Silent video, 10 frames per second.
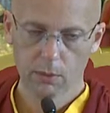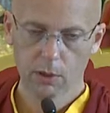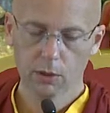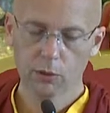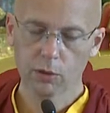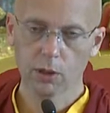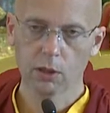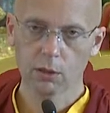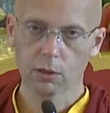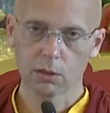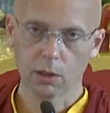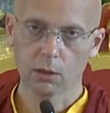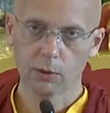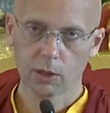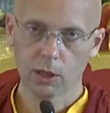It's not a
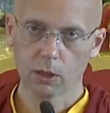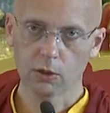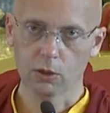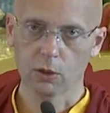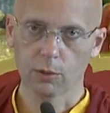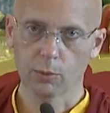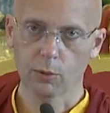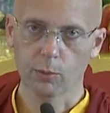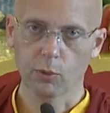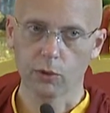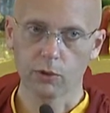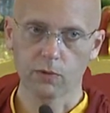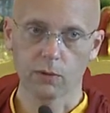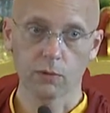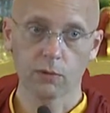karmic action on the point of
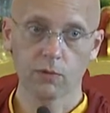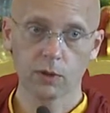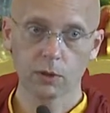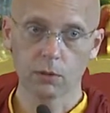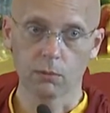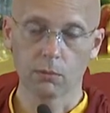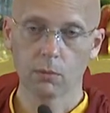view of the victim.